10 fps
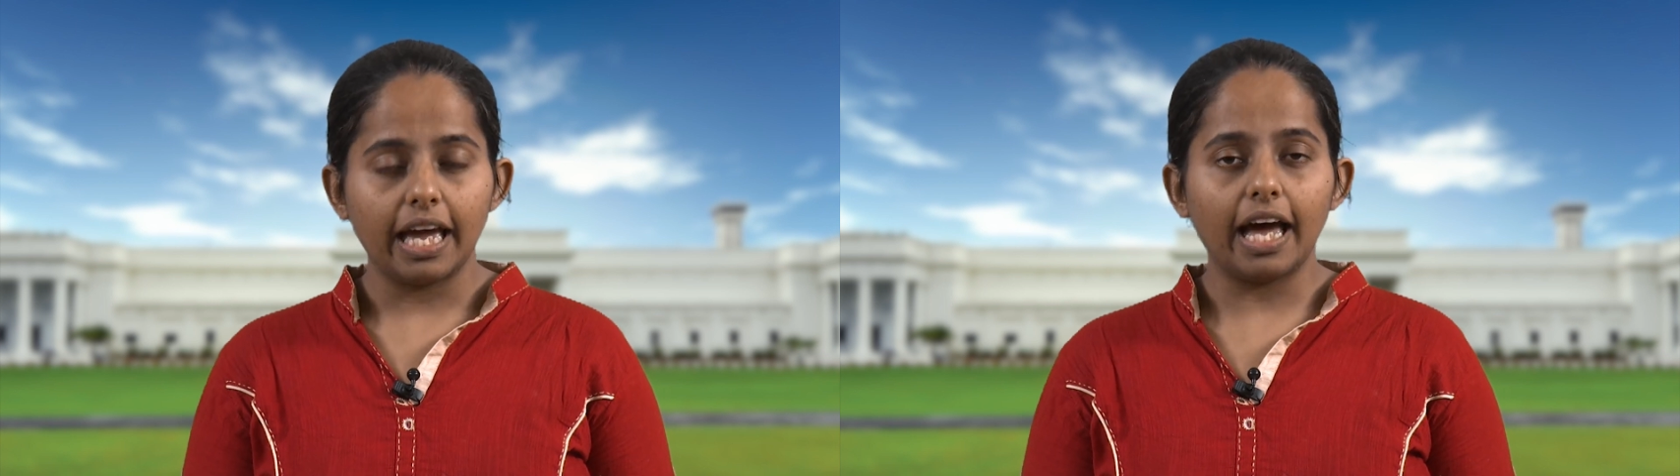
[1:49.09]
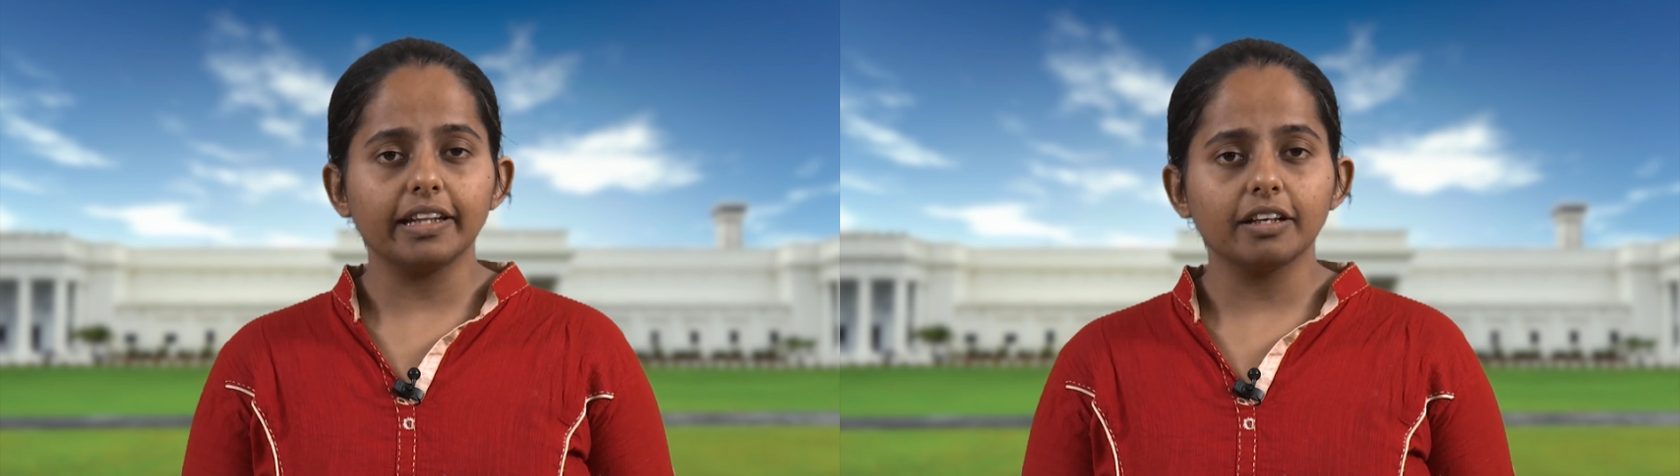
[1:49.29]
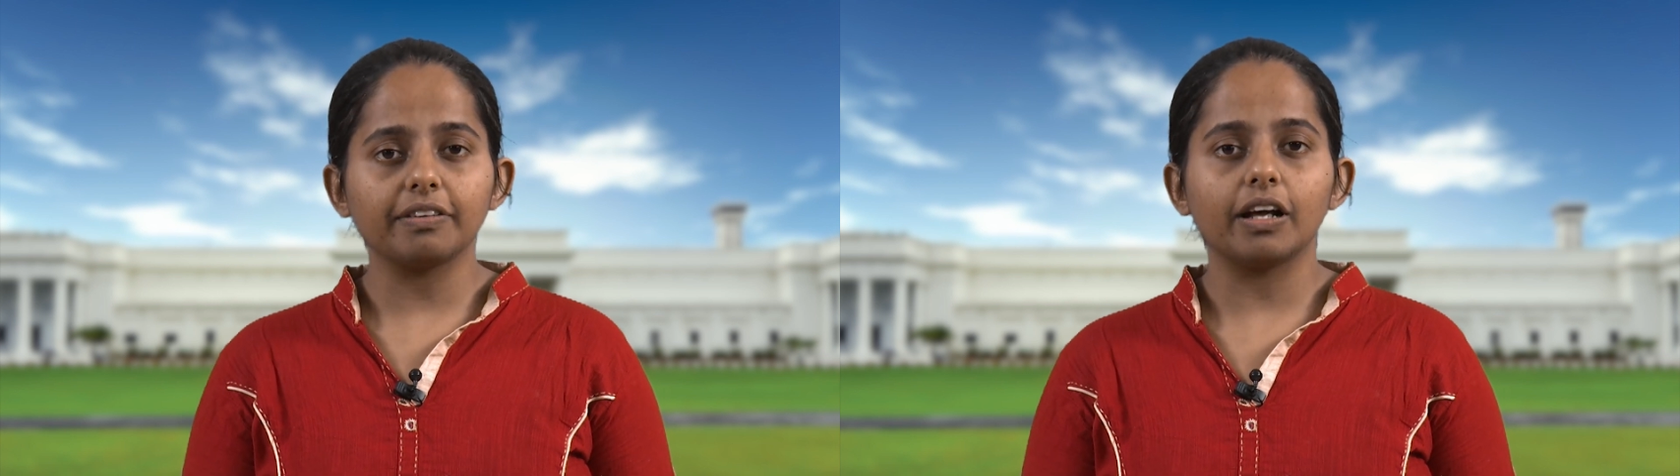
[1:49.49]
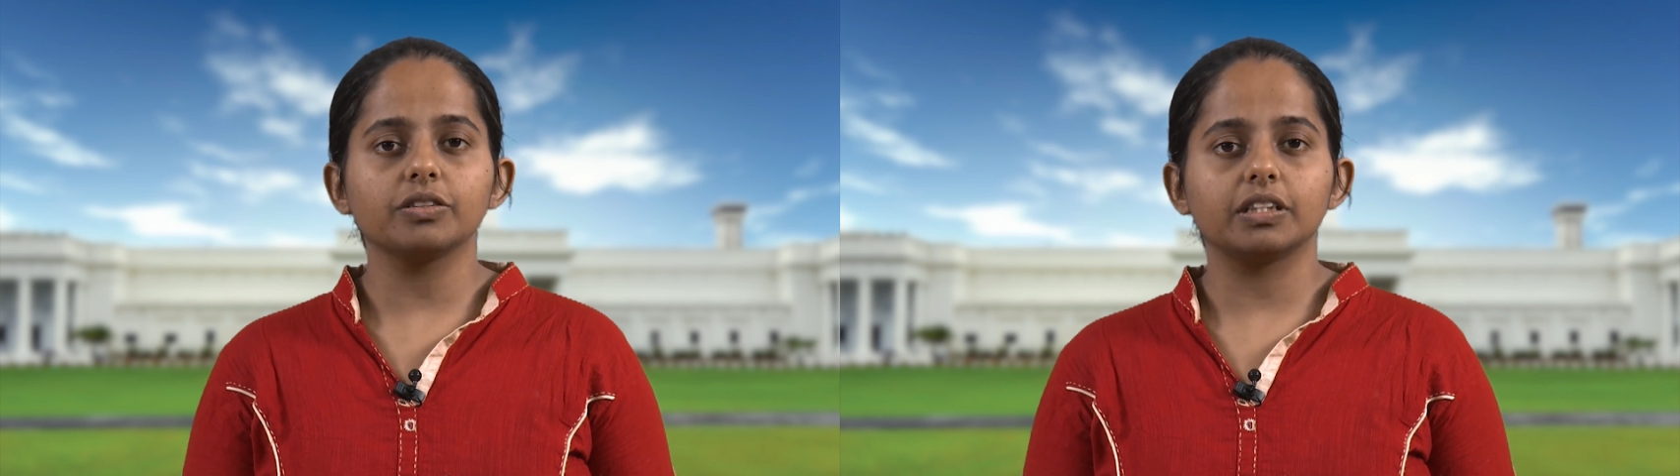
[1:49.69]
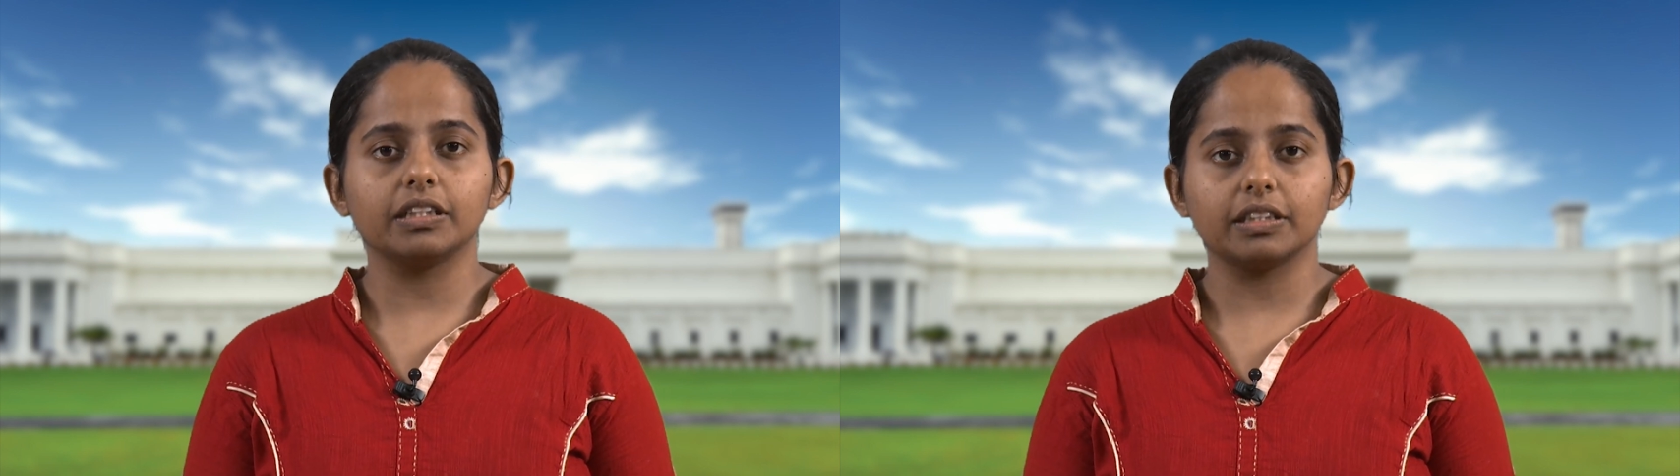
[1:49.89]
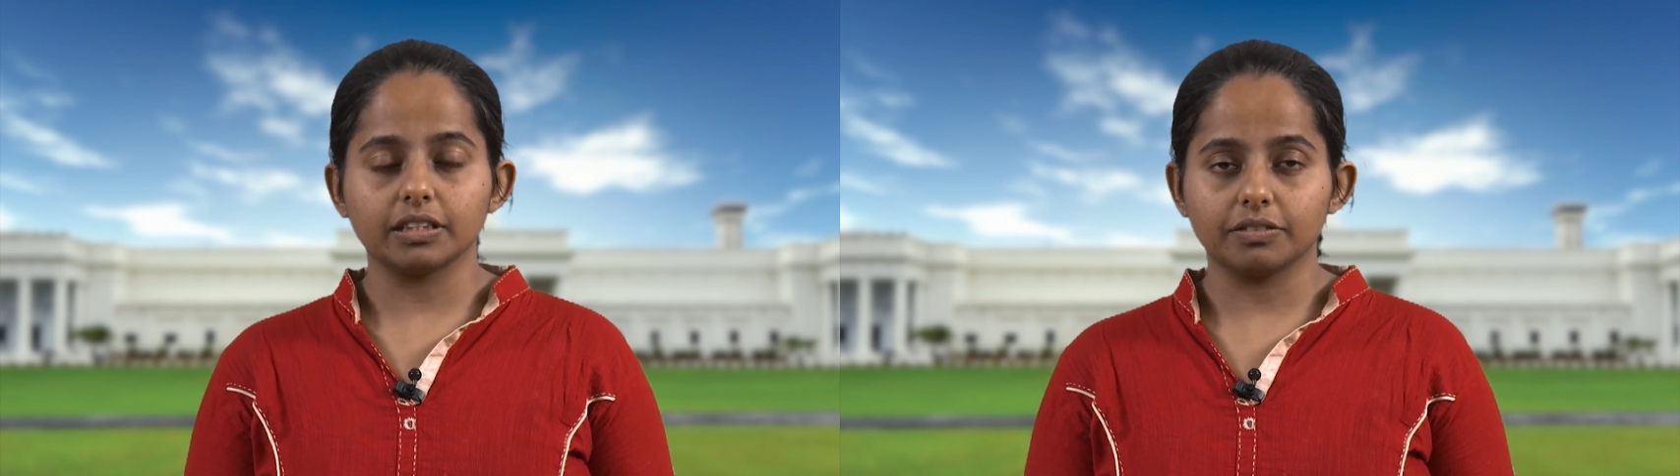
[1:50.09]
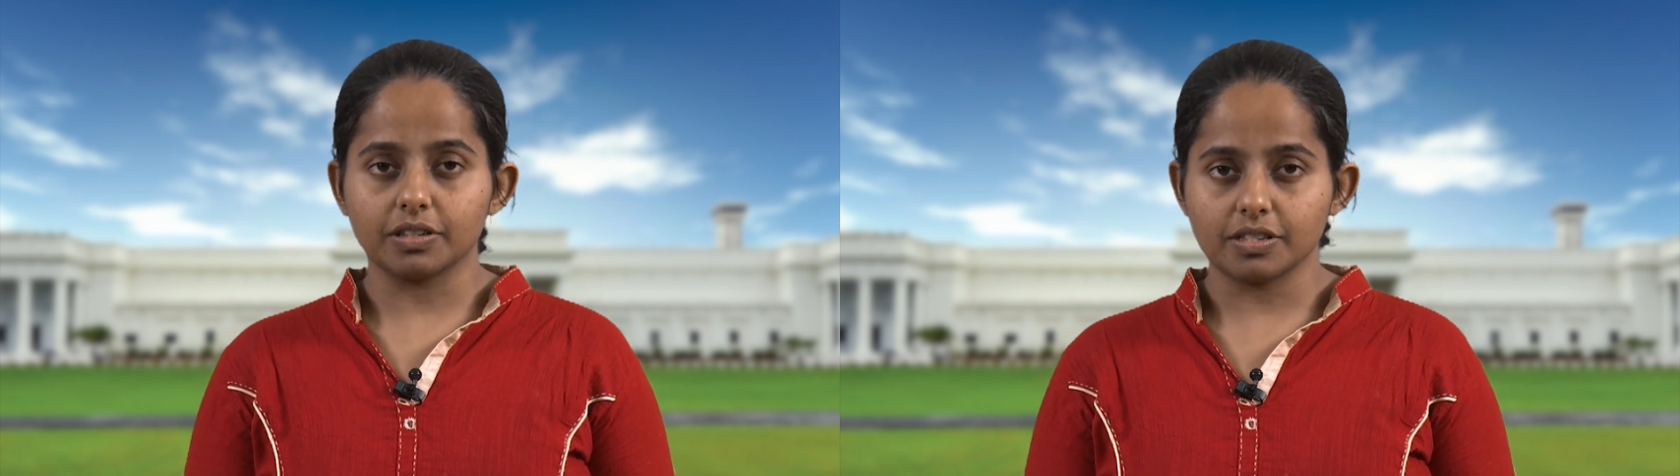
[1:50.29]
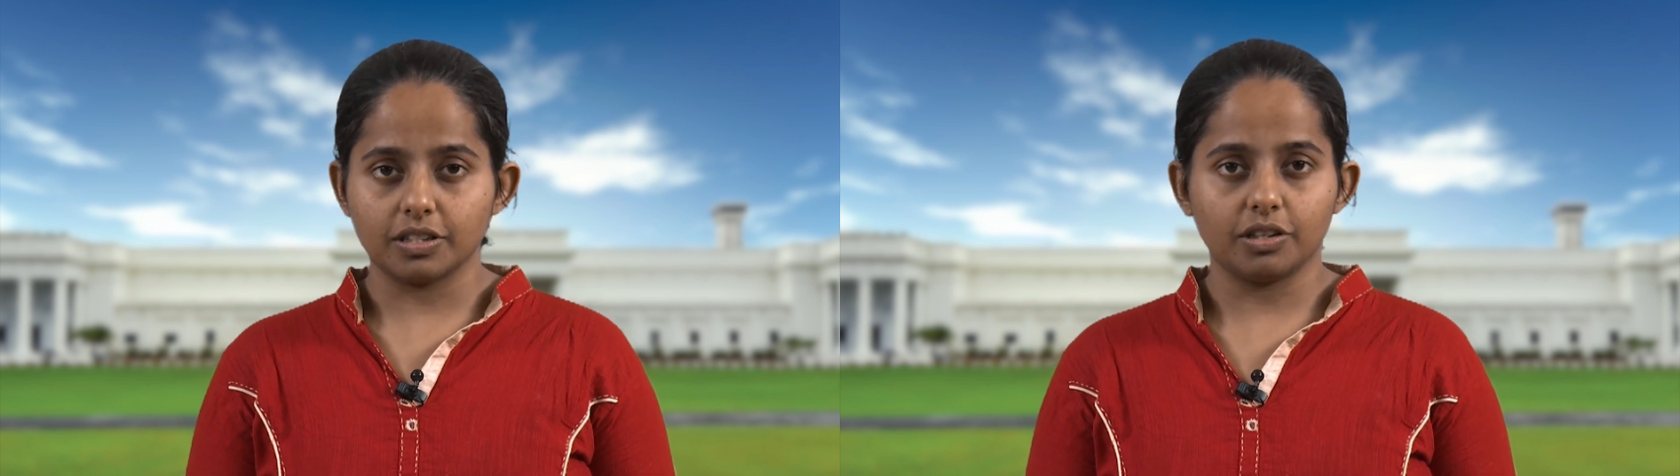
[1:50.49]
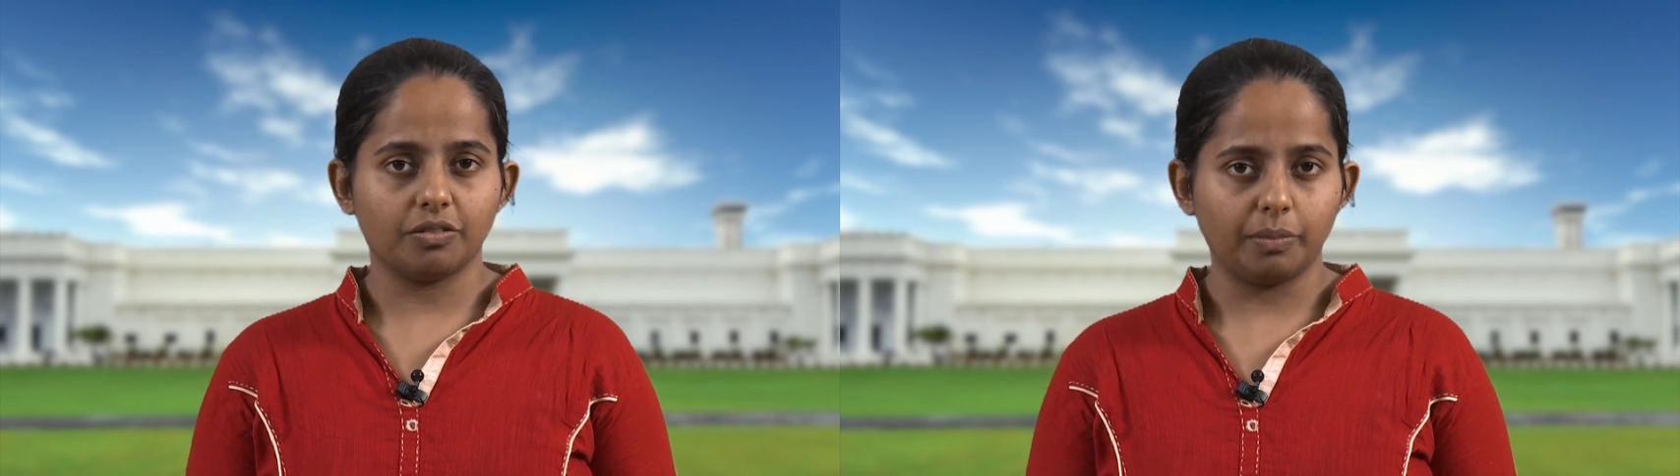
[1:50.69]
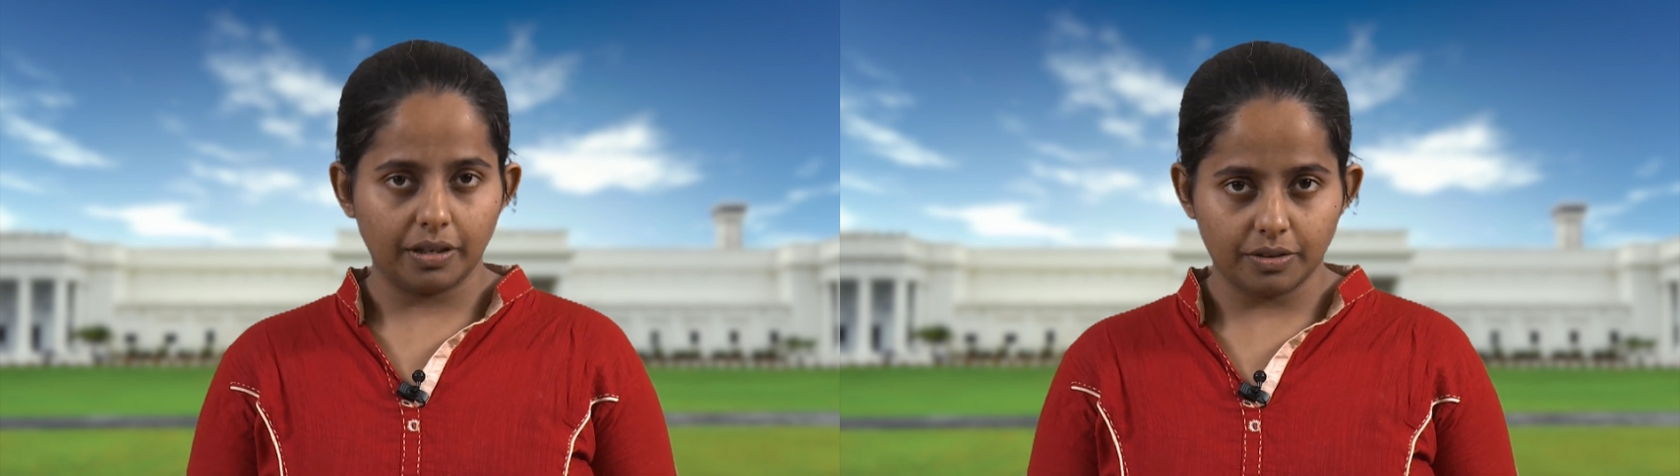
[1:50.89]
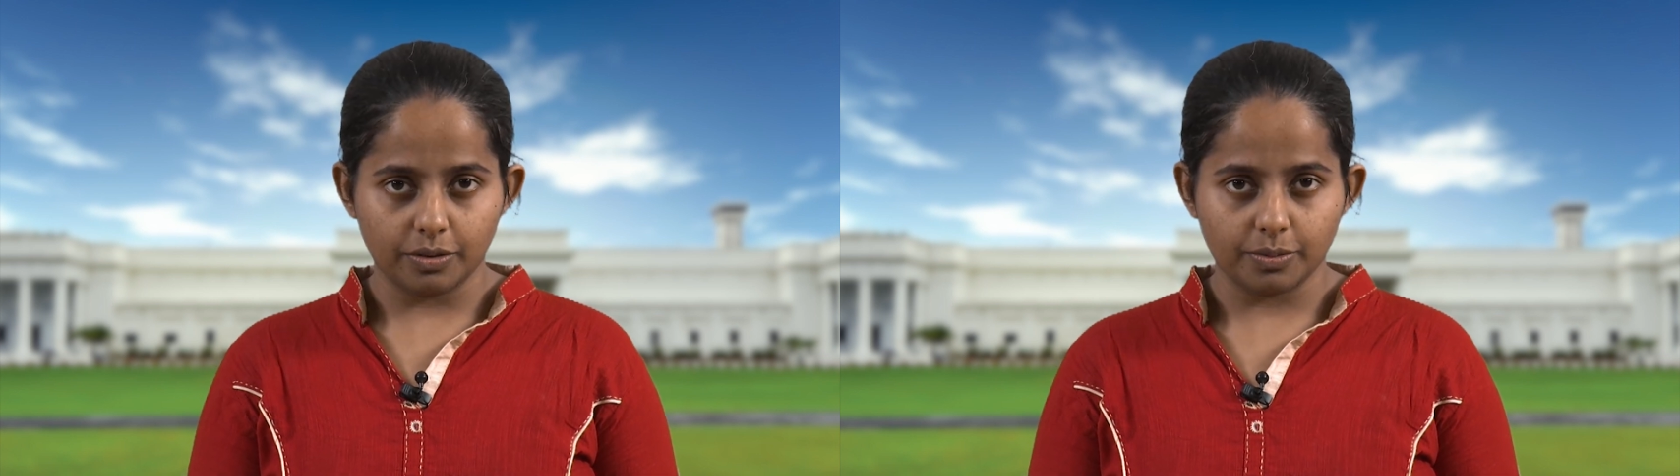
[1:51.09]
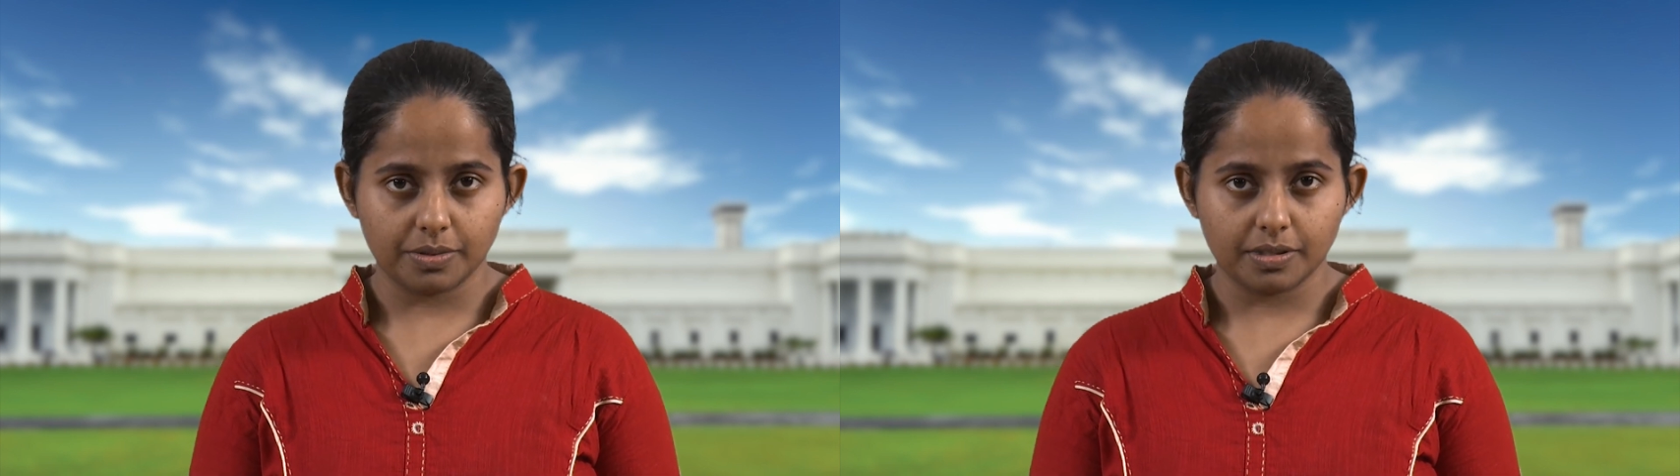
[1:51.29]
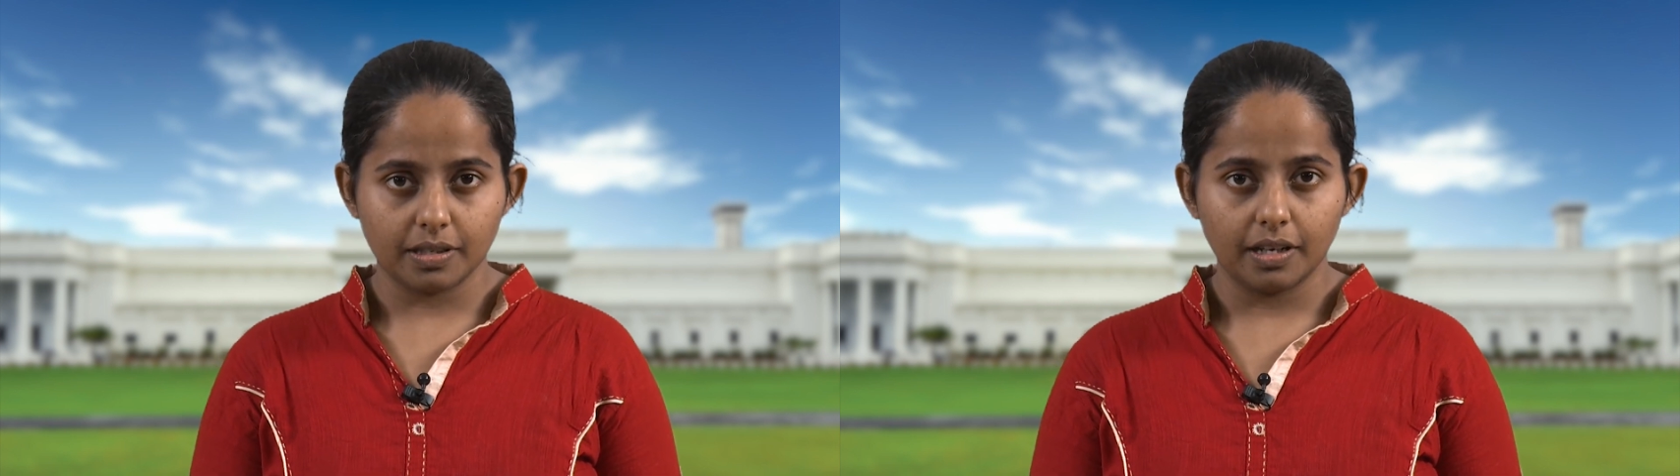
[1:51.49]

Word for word: and the phylogenetic diversity of microbes.